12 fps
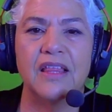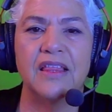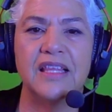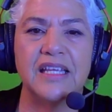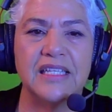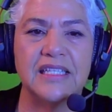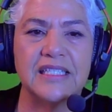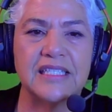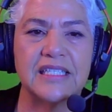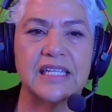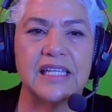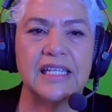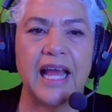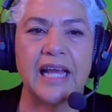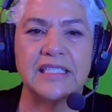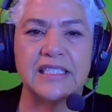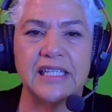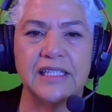these
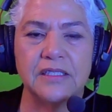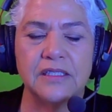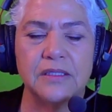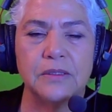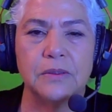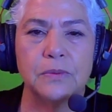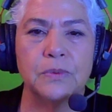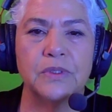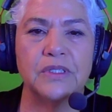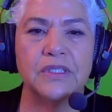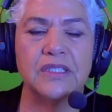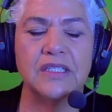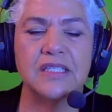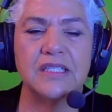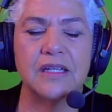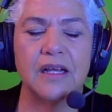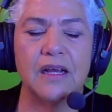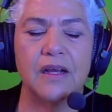Latinate words,
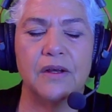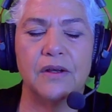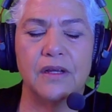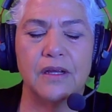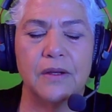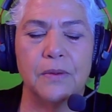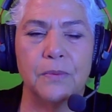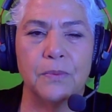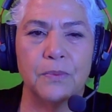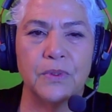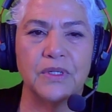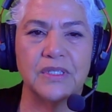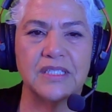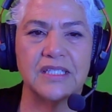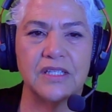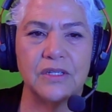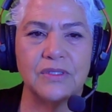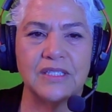uh, words
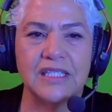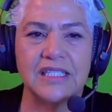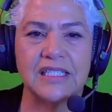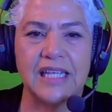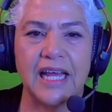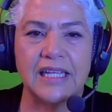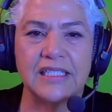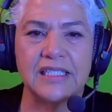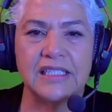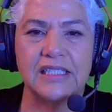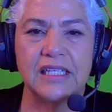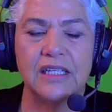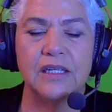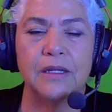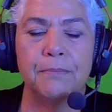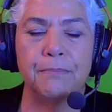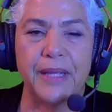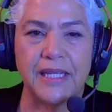that use these Latin
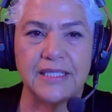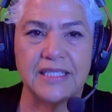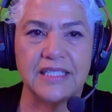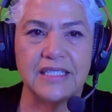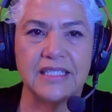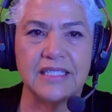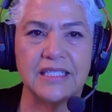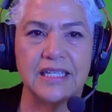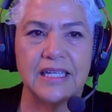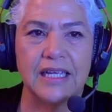bases.